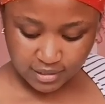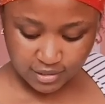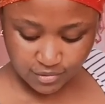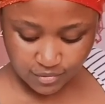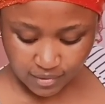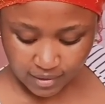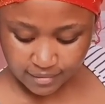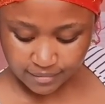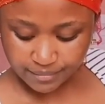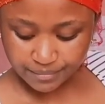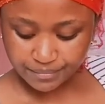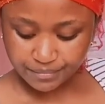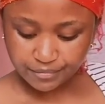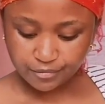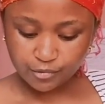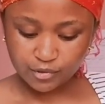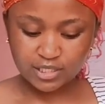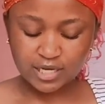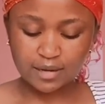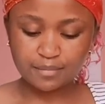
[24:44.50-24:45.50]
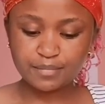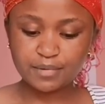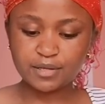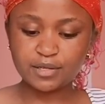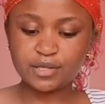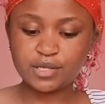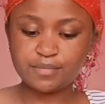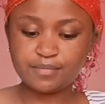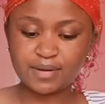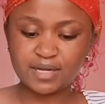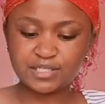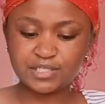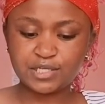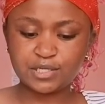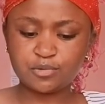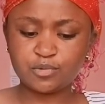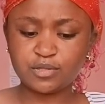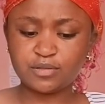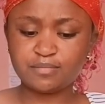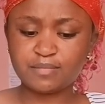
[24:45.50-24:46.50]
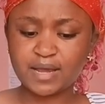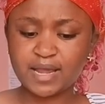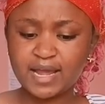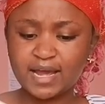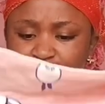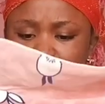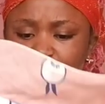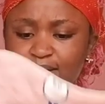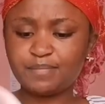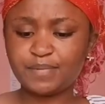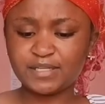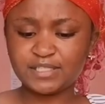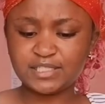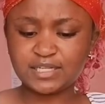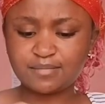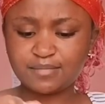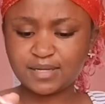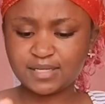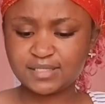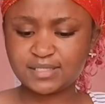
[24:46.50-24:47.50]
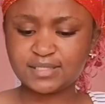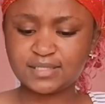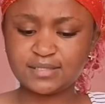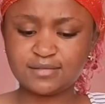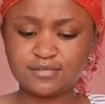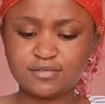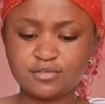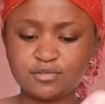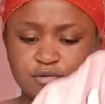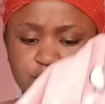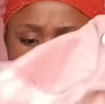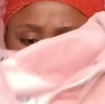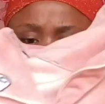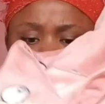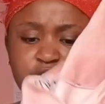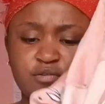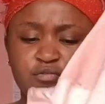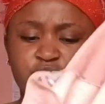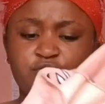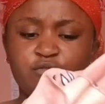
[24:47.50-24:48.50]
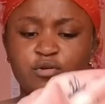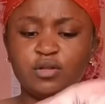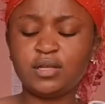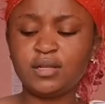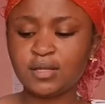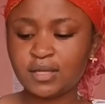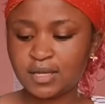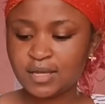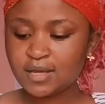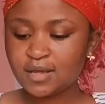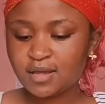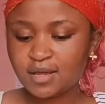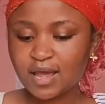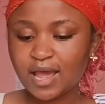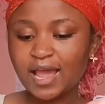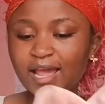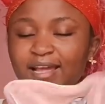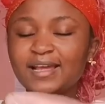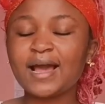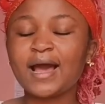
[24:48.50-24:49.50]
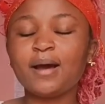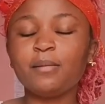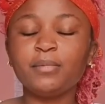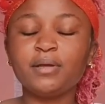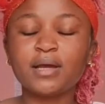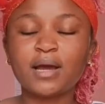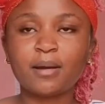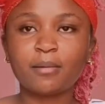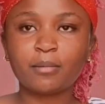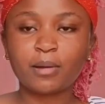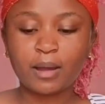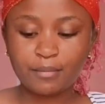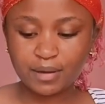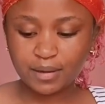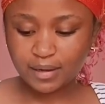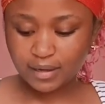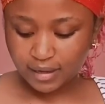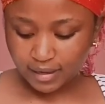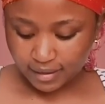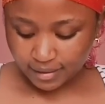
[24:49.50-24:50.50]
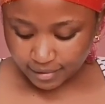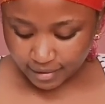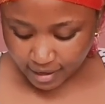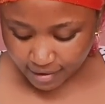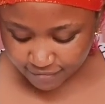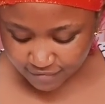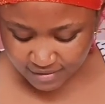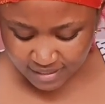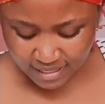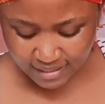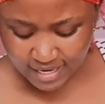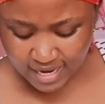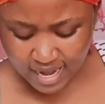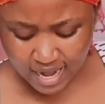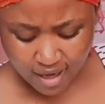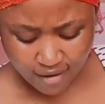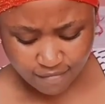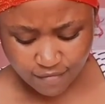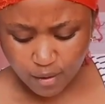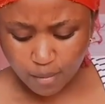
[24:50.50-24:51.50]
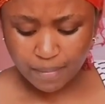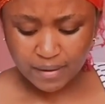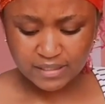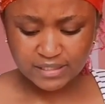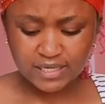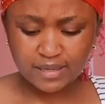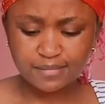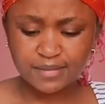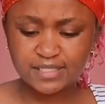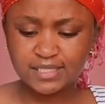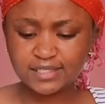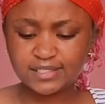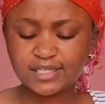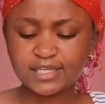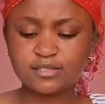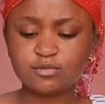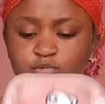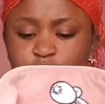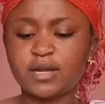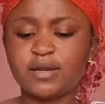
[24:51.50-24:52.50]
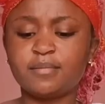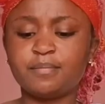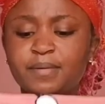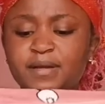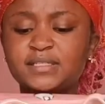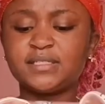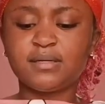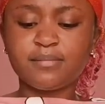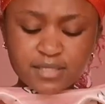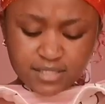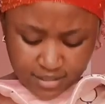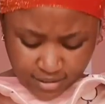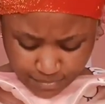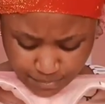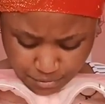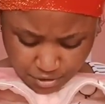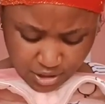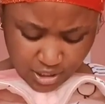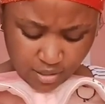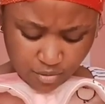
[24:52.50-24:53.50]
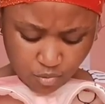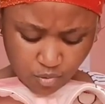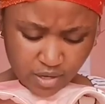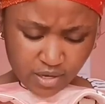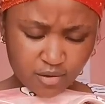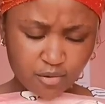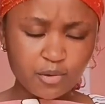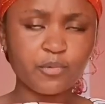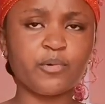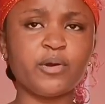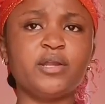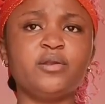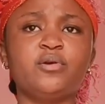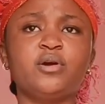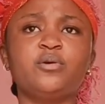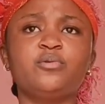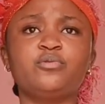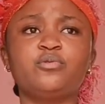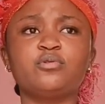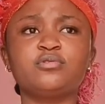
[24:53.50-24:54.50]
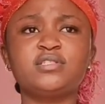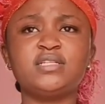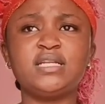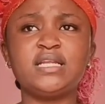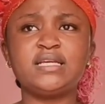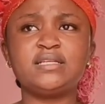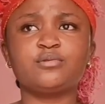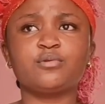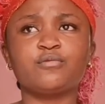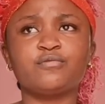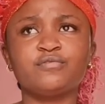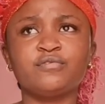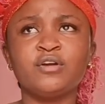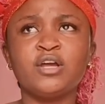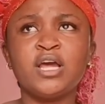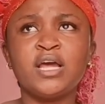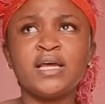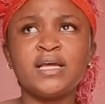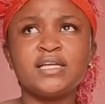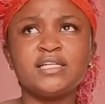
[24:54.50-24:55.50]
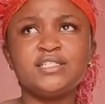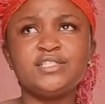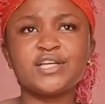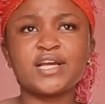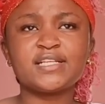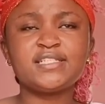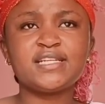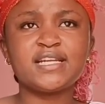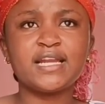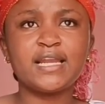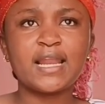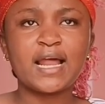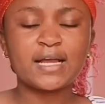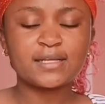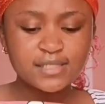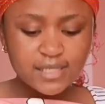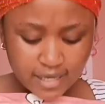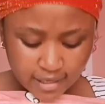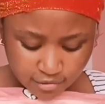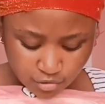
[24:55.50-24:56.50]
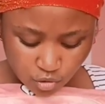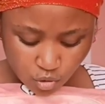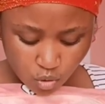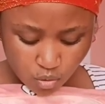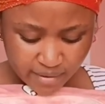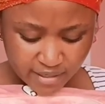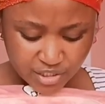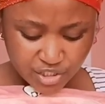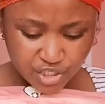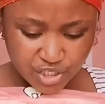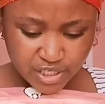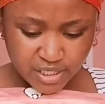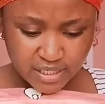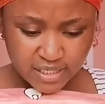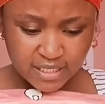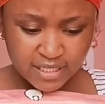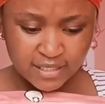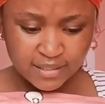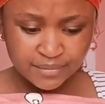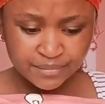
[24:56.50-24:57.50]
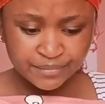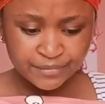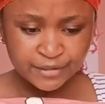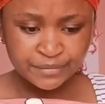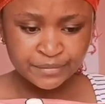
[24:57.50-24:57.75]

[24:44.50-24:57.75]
this one which i'll be matching with my other pajamas so beautiful I am I'm, I'm, I'm uh, I've started loving pajamas and just wearing pajamas, especially when when you're on those days of just relaxing at home and chilling.